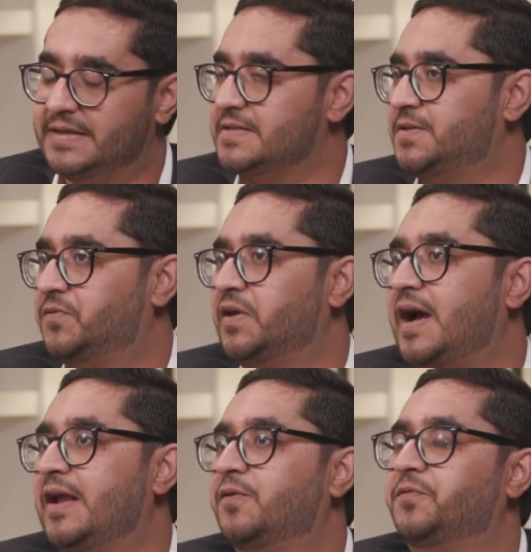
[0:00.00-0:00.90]
because of the
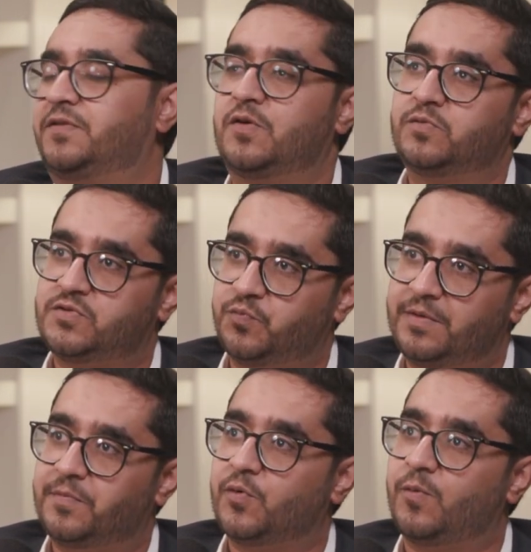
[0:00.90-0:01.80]
kind of service
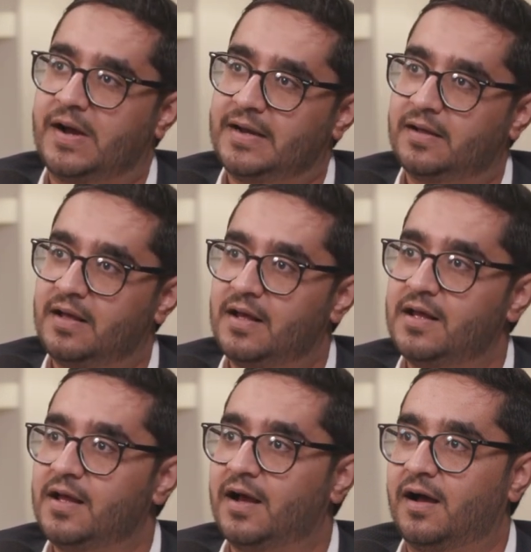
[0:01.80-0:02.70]
we provide,
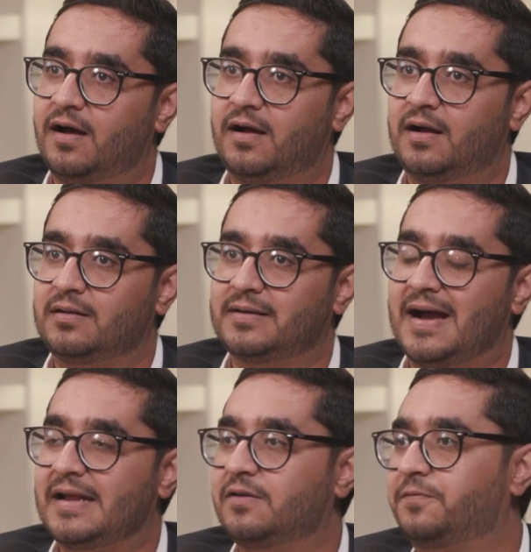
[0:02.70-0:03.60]
the
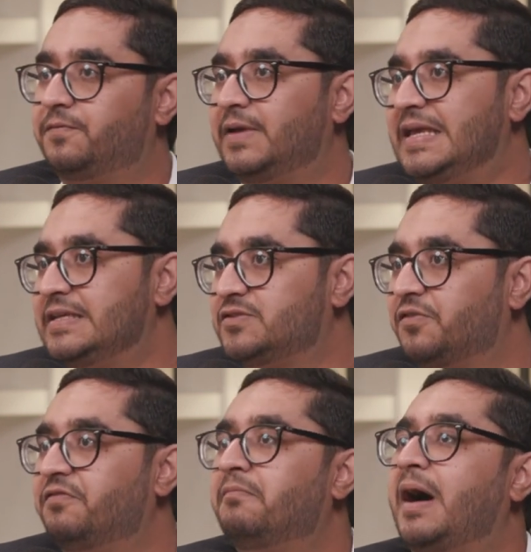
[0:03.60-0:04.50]
kind of ease
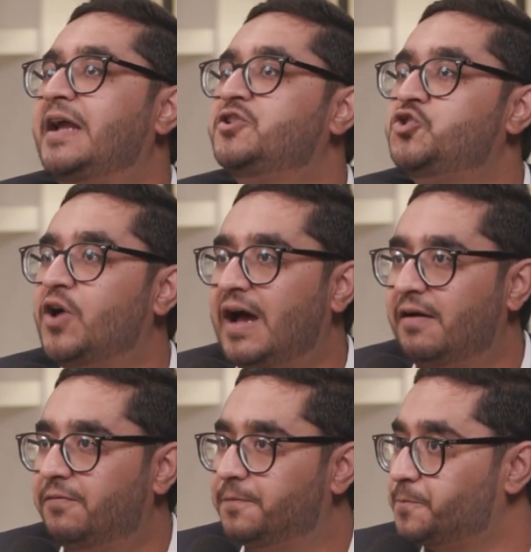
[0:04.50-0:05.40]
of mind you
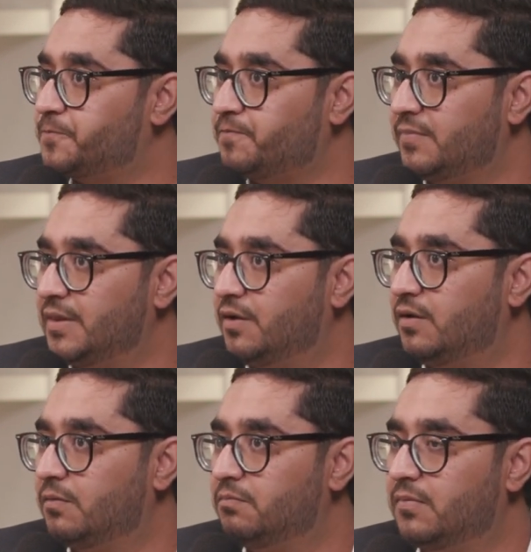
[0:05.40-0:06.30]
have. You
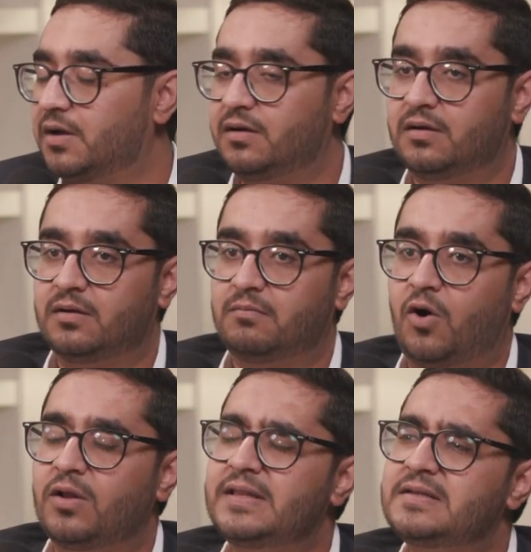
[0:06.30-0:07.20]
know,
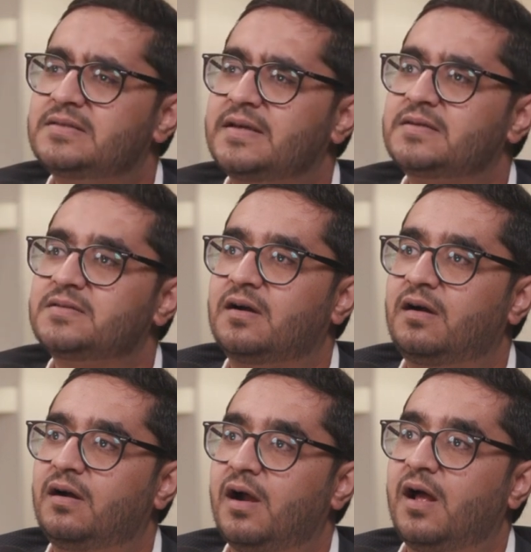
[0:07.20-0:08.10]
all these things
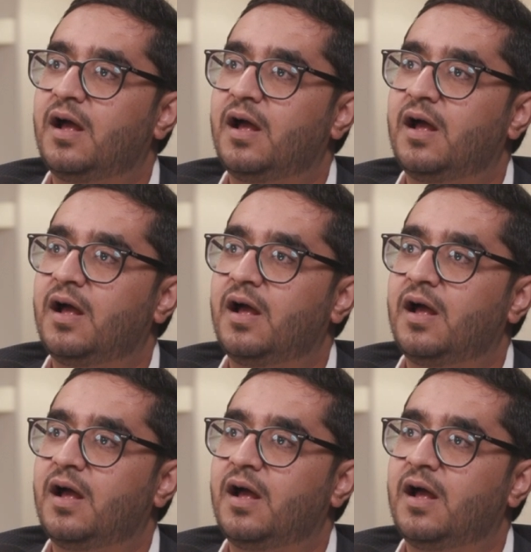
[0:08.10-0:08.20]
are